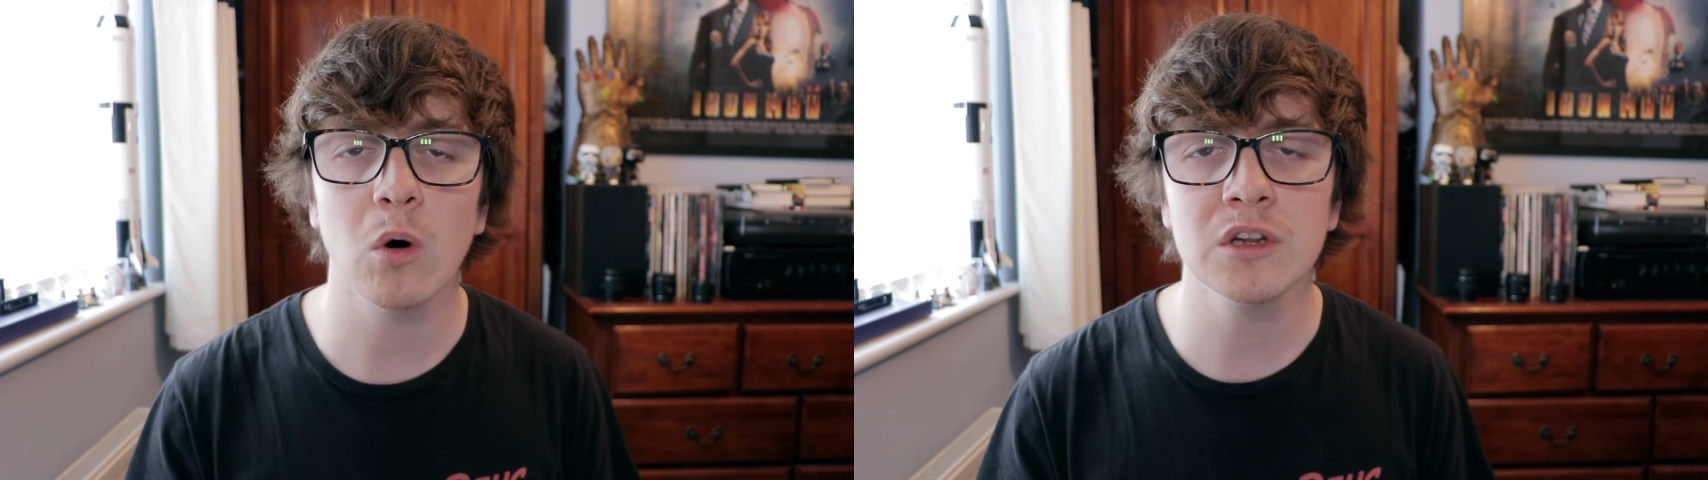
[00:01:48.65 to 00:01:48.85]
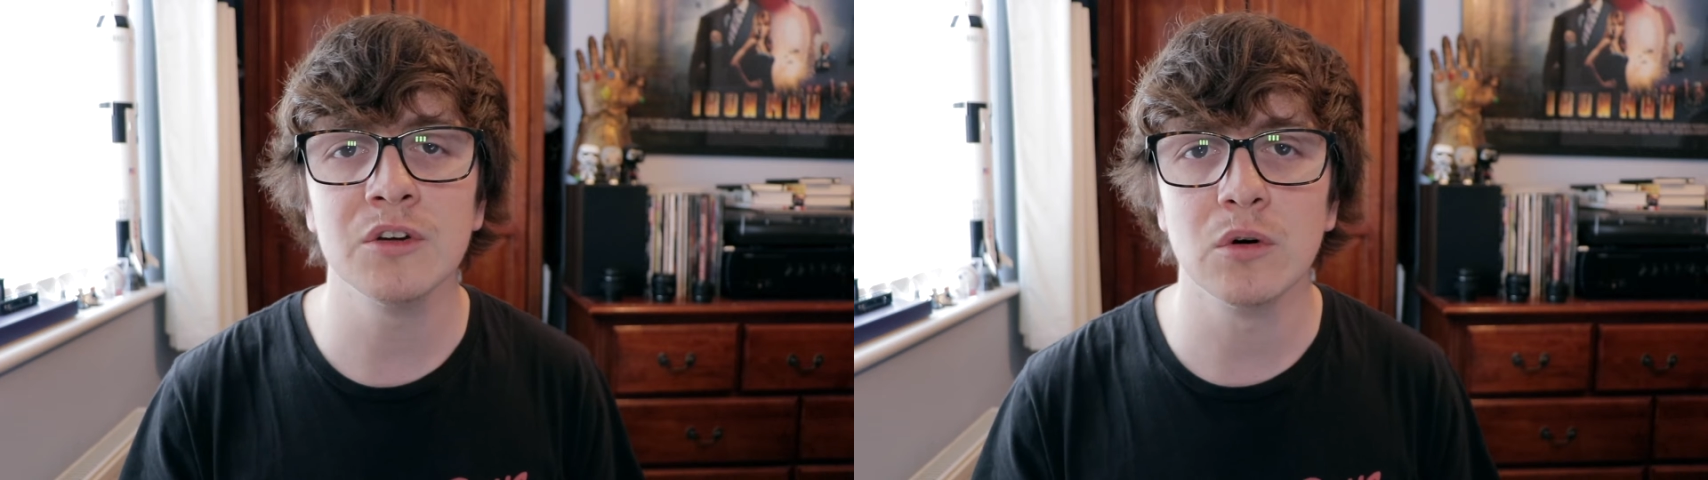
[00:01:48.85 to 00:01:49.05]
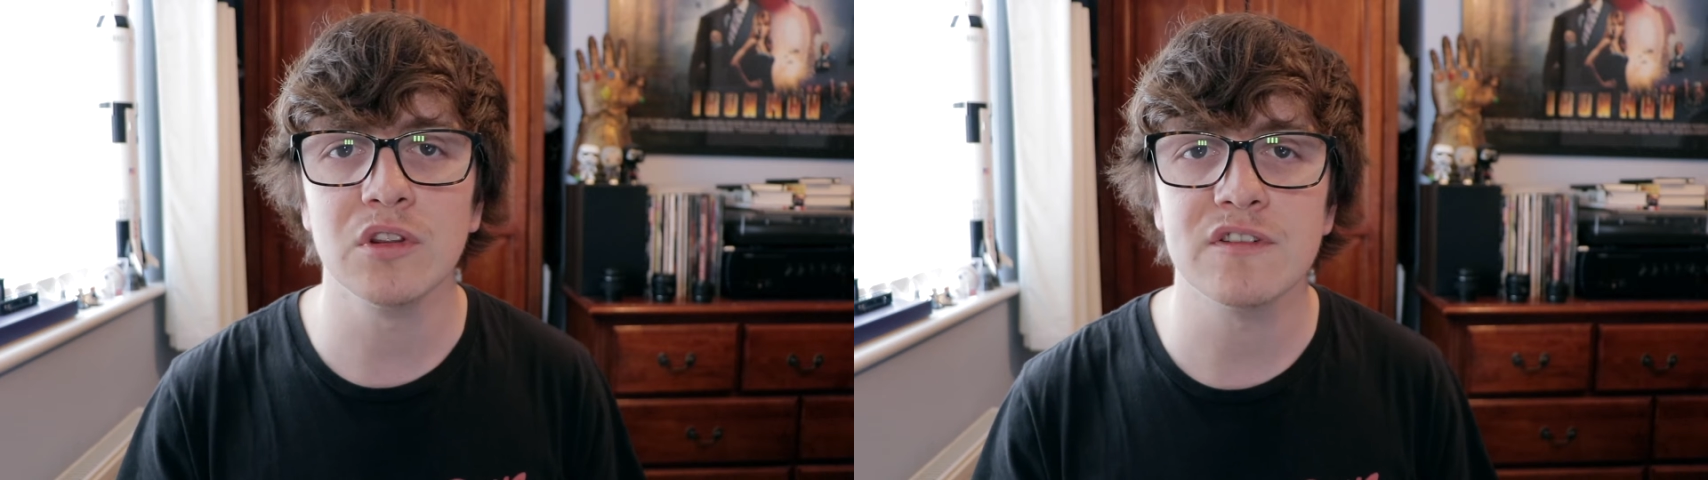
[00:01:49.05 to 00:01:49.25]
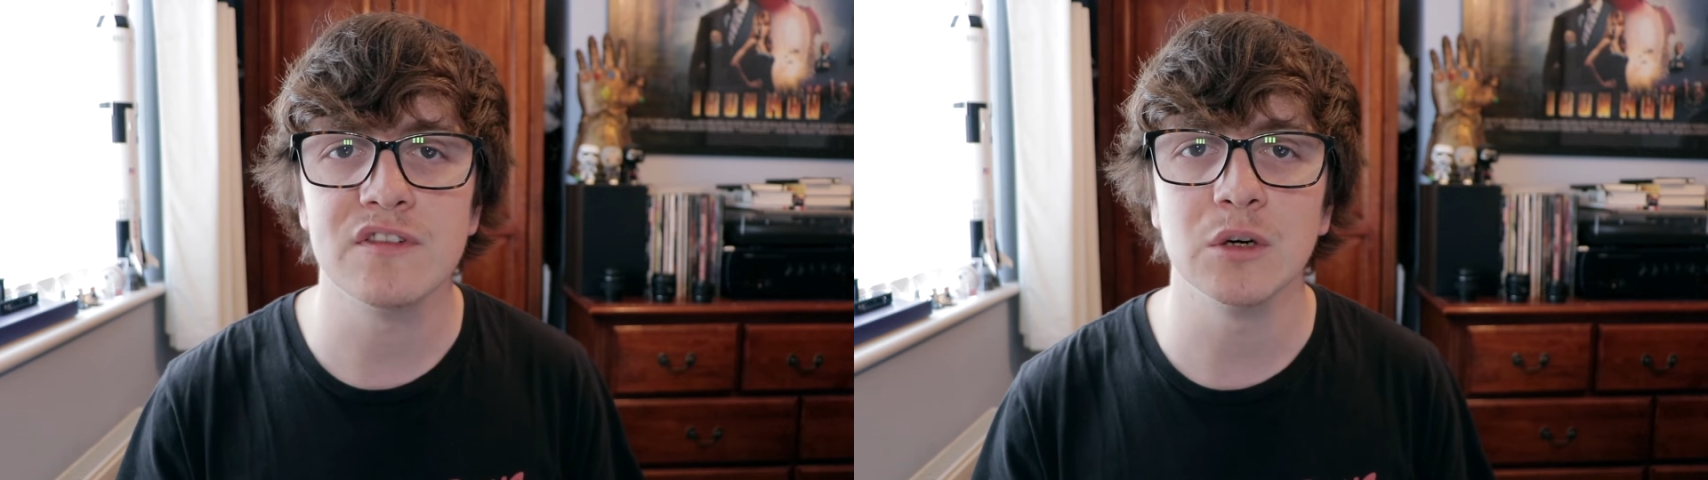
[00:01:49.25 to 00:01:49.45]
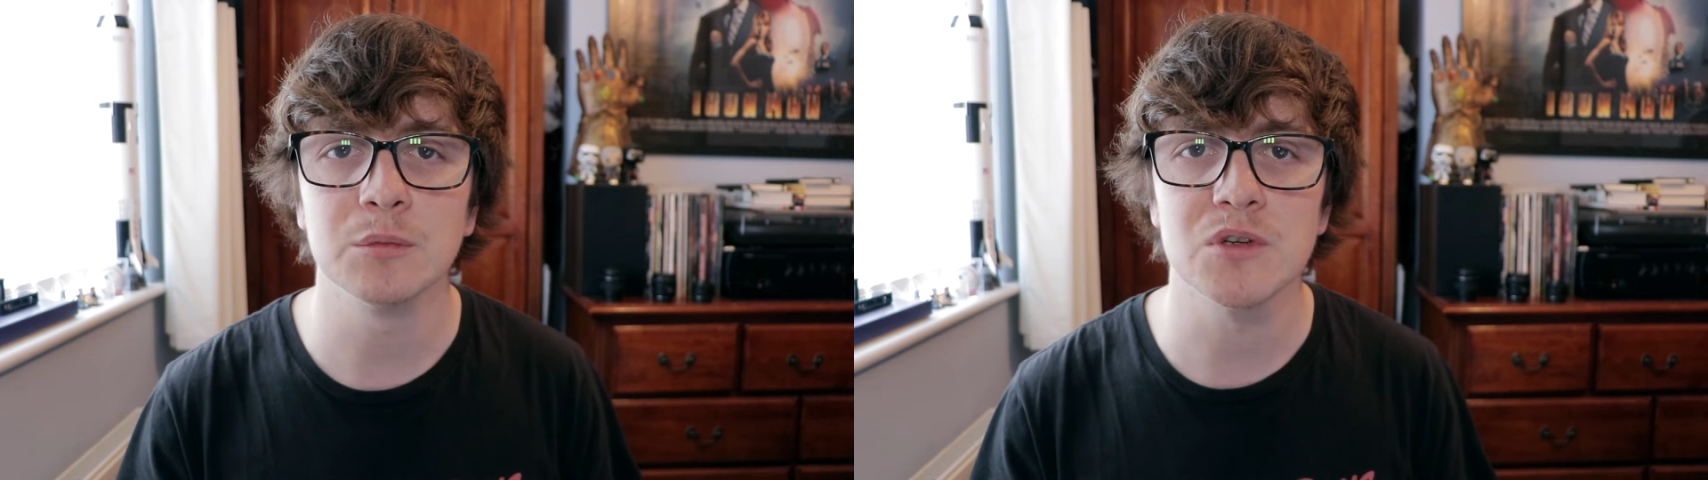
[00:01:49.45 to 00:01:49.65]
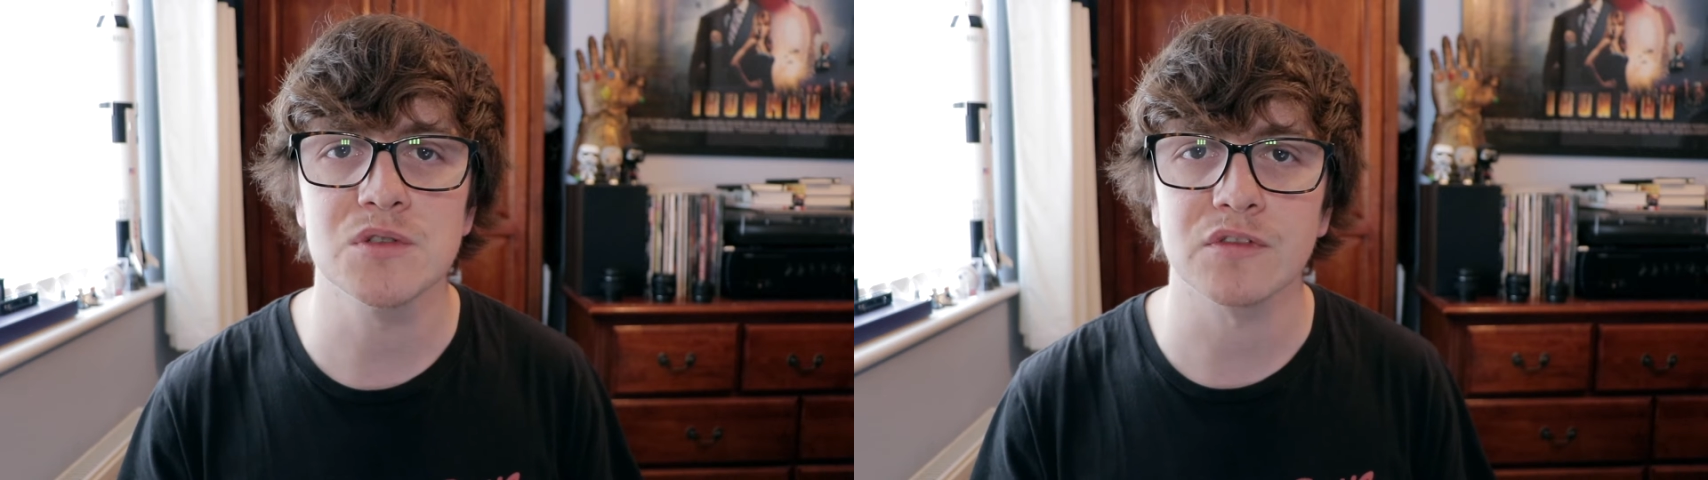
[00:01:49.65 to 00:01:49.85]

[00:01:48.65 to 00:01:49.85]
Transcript: All in all, the film does